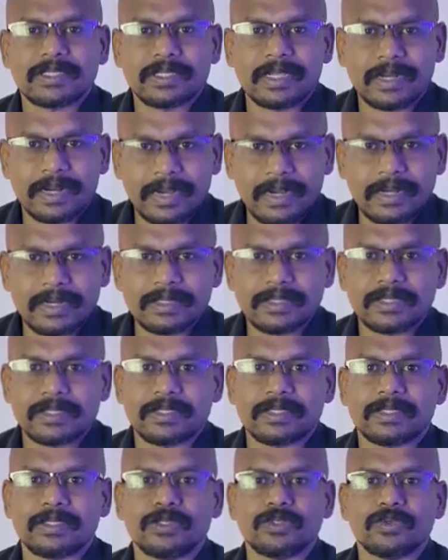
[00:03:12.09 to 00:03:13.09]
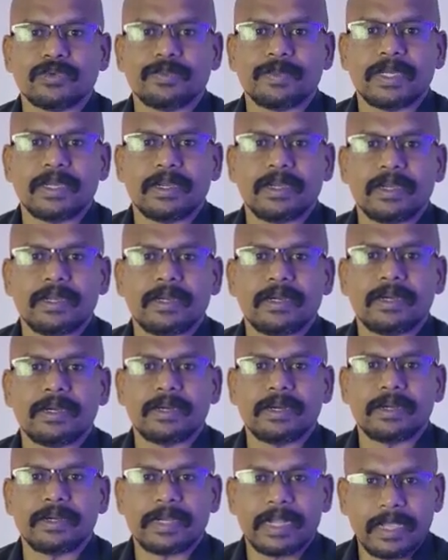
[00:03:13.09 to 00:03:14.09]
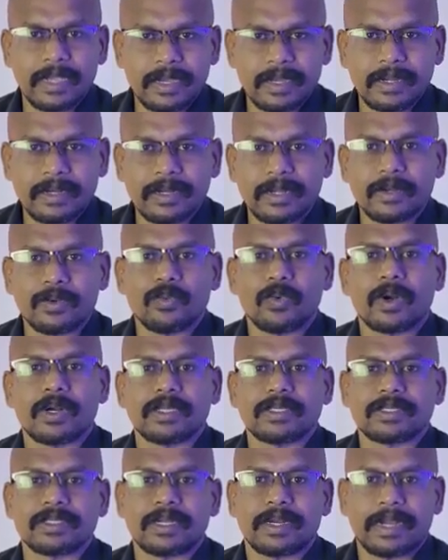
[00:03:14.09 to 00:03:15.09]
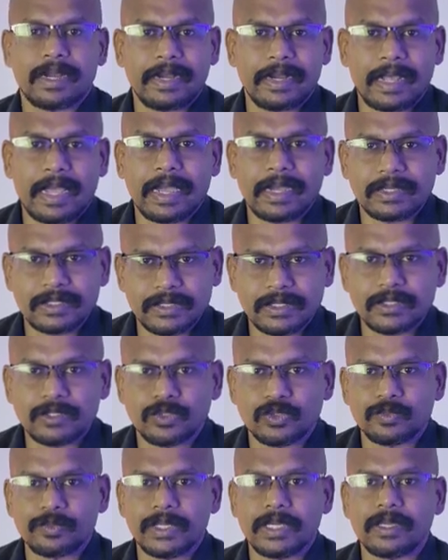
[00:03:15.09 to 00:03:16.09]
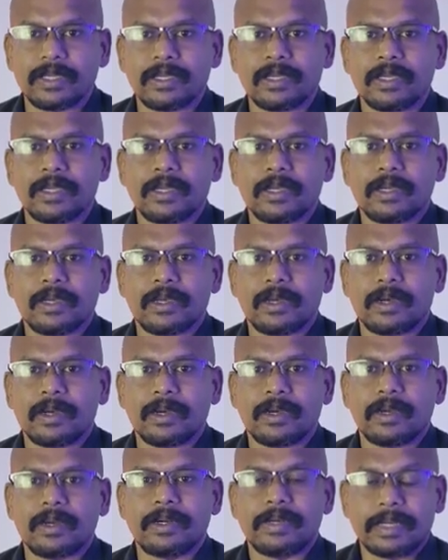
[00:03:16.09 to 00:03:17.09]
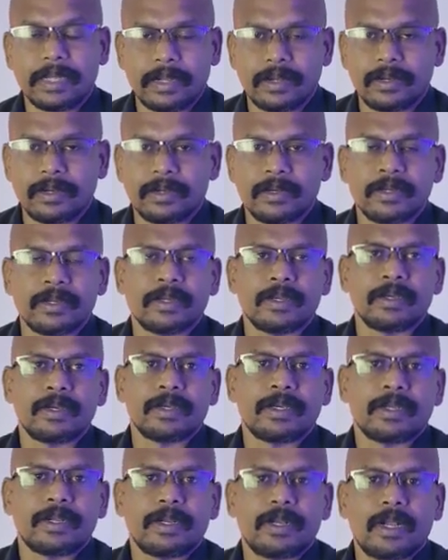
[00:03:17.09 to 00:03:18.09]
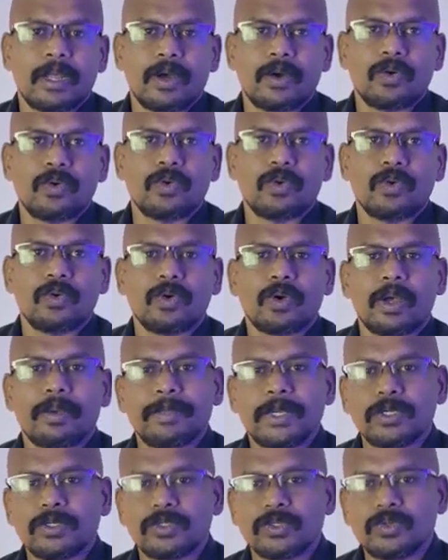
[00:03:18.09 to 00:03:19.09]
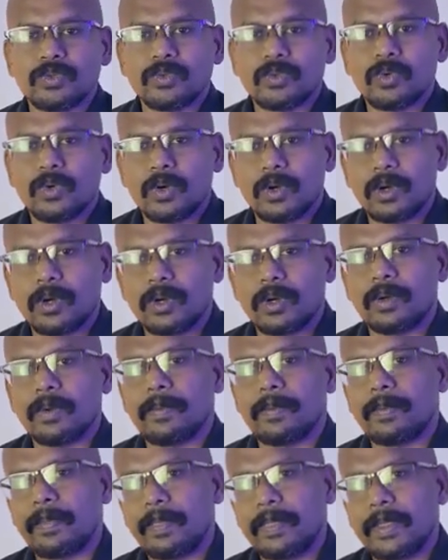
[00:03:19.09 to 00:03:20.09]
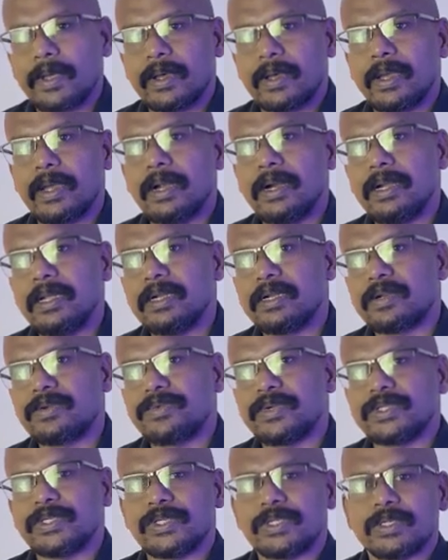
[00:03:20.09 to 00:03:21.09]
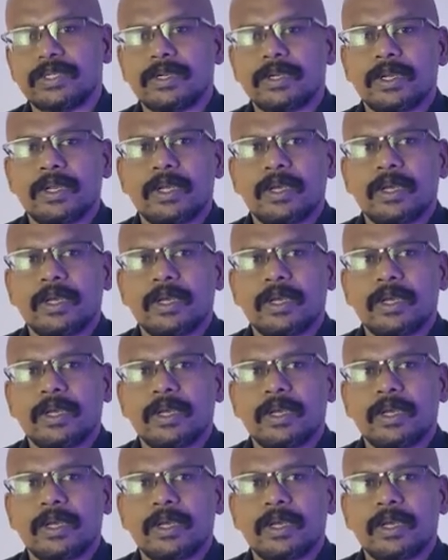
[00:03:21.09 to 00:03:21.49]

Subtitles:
the right decision to be taken and what is the right action to be done. Now, coming to the early intervention,